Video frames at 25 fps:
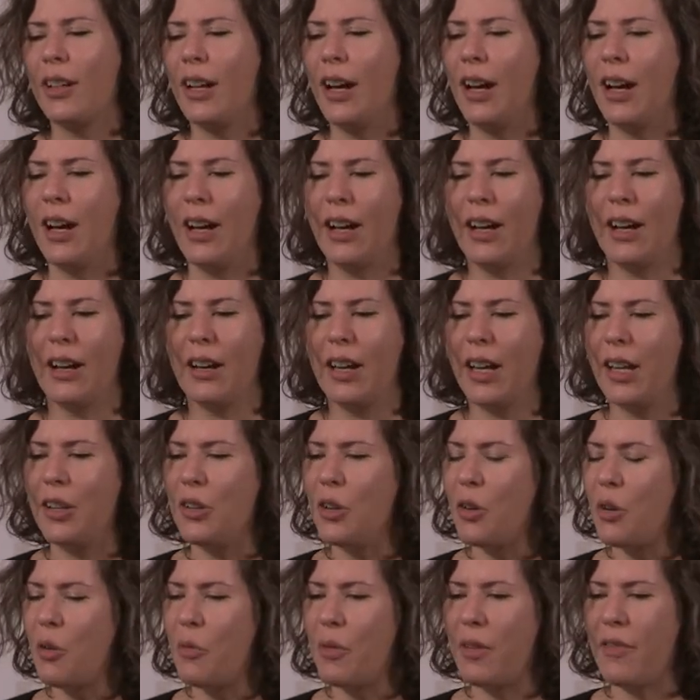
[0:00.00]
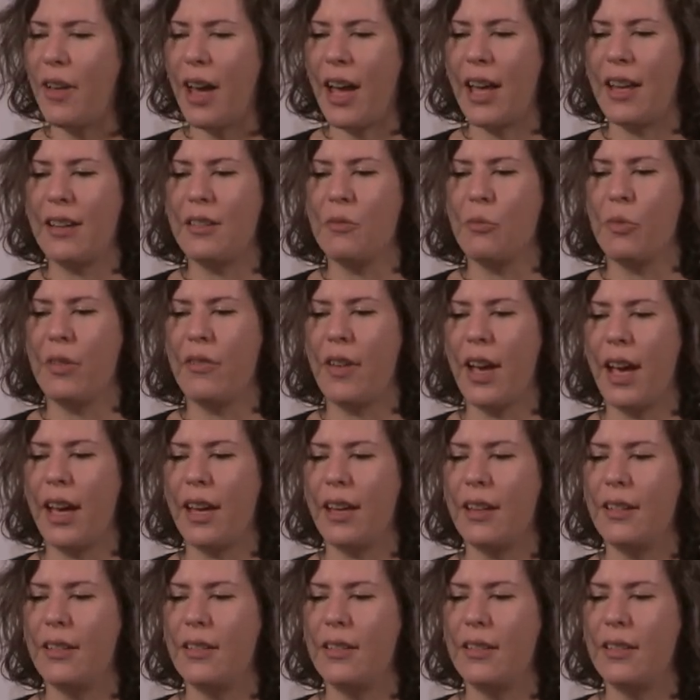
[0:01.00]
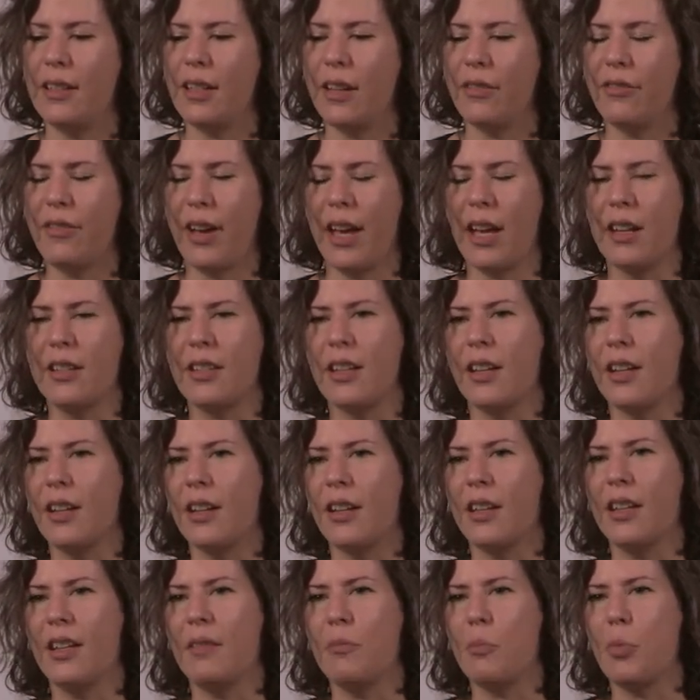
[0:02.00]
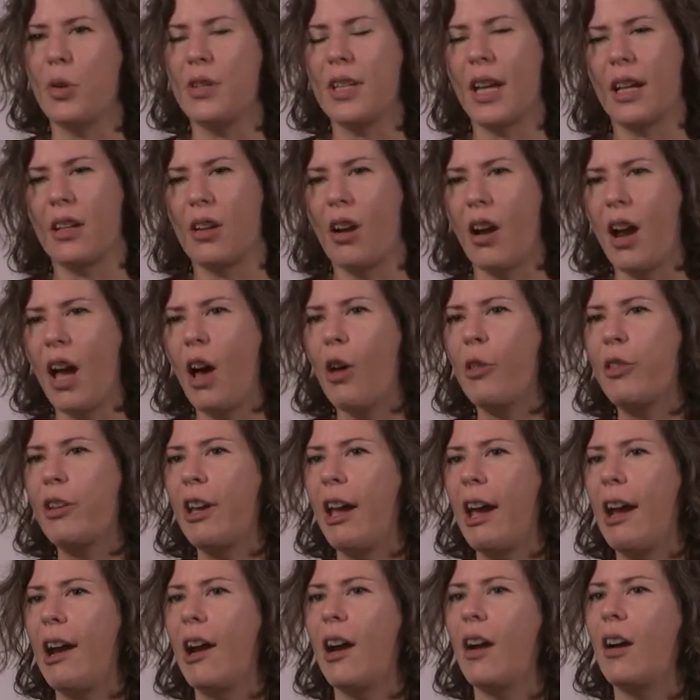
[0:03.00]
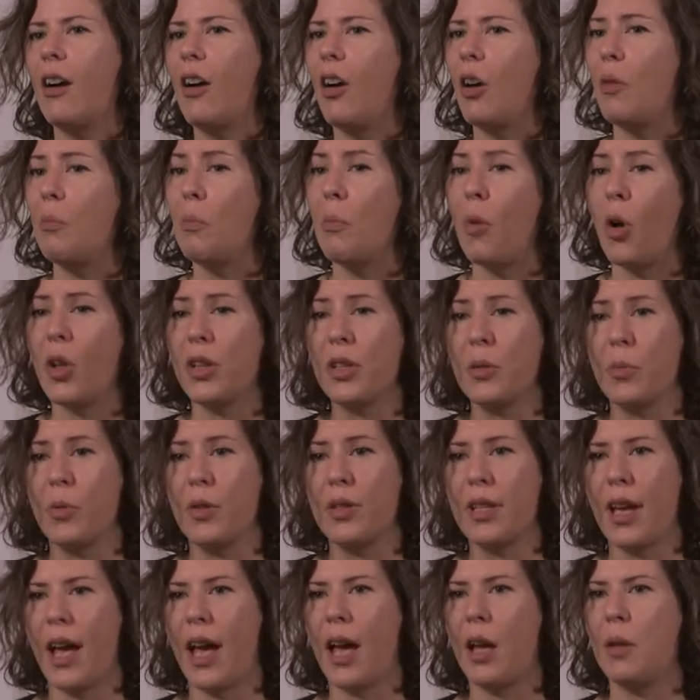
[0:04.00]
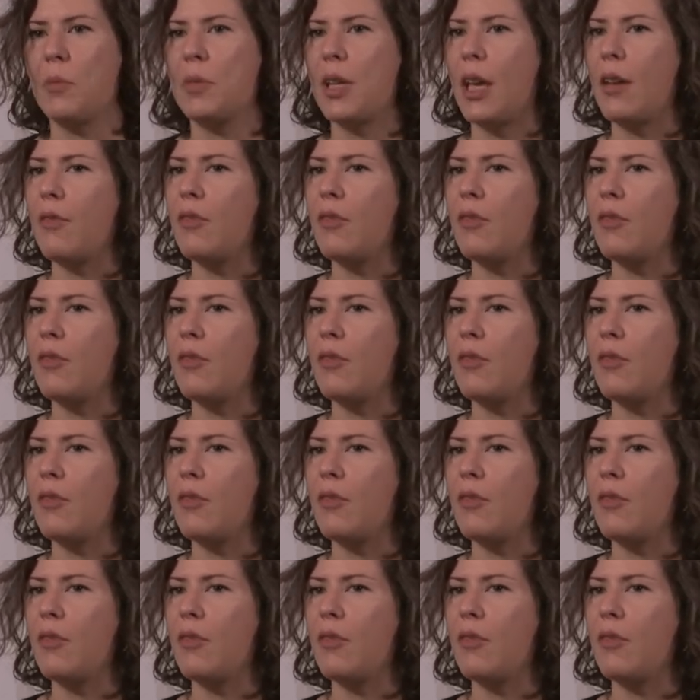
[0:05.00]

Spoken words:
and you know, we've had to fight to protect our healthcare on multiple times.